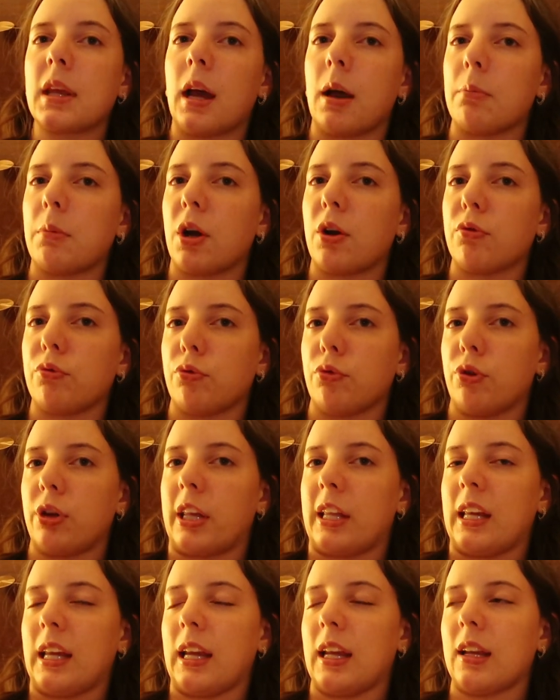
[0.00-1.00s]
I'm not
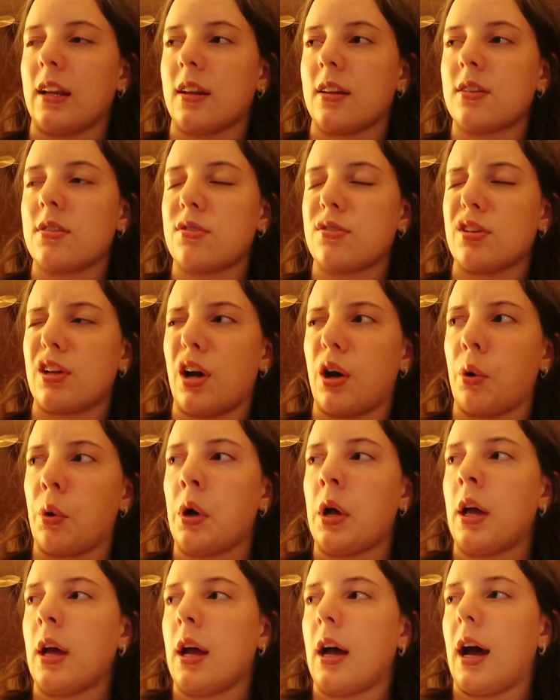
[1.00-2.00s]
reading. So
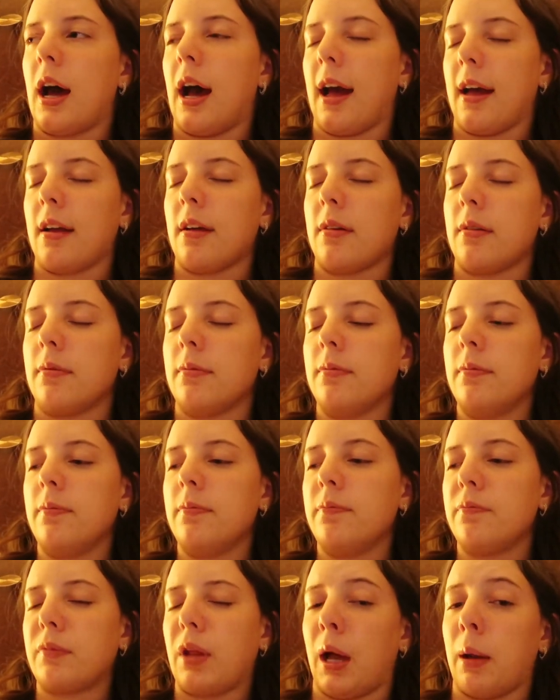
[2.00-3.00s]

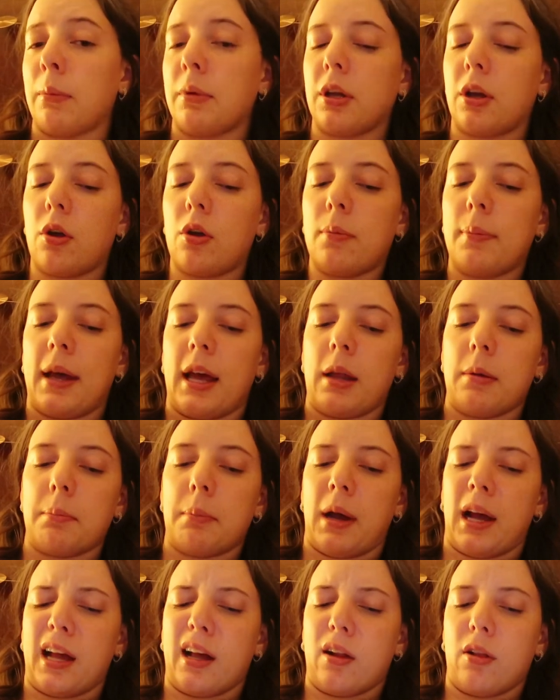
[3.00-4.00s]
I'm gonna go to bed.
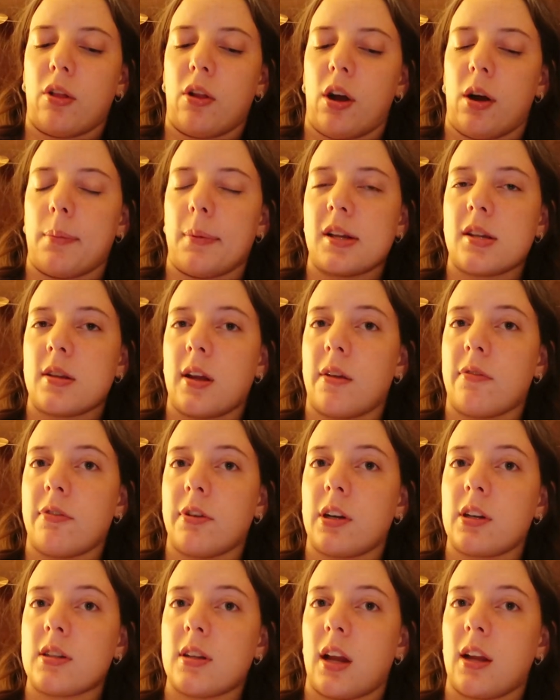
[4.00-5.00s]
My alarm is set
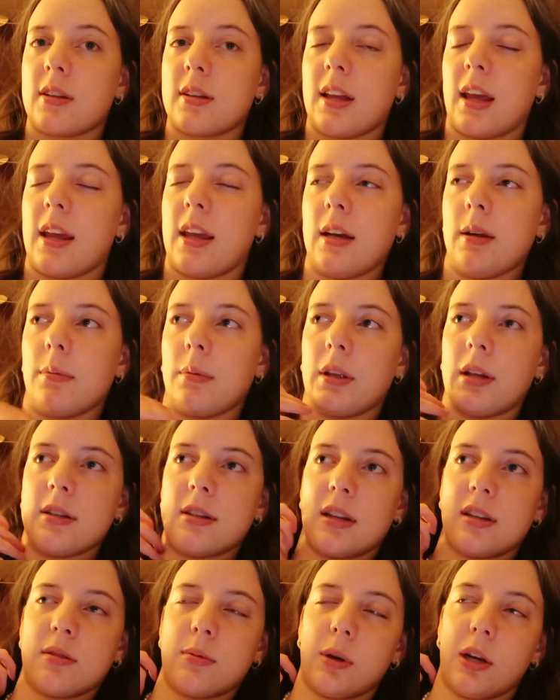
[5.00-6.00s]
for 6 a.m. because
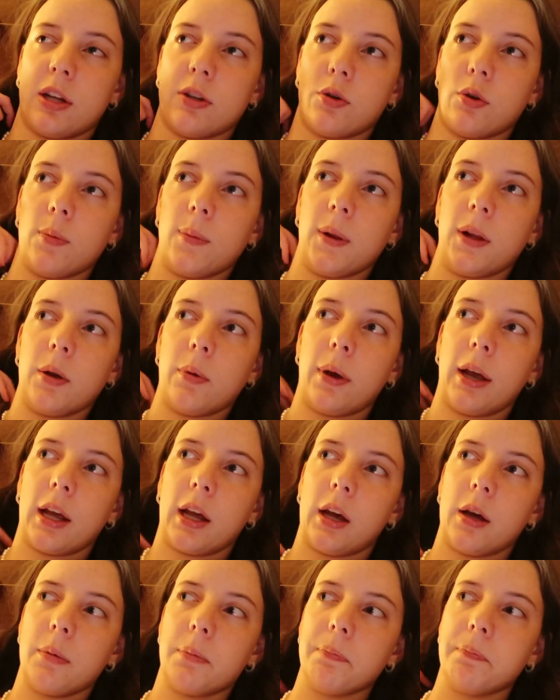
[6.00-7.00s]
that's when I normally wake
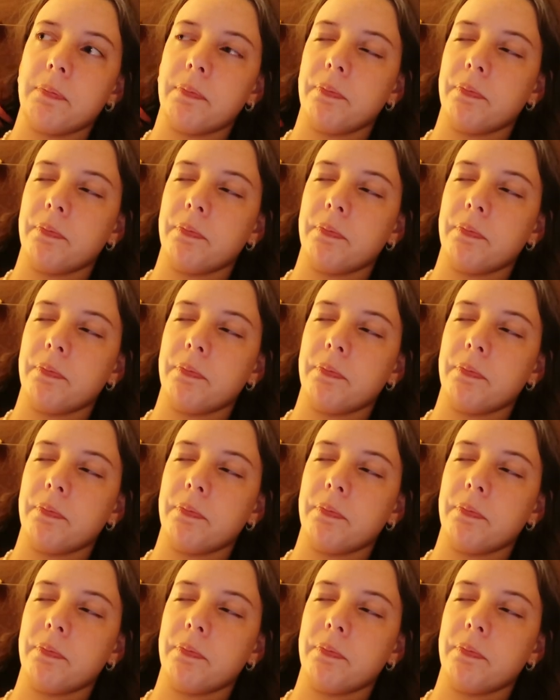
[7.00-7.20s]
up,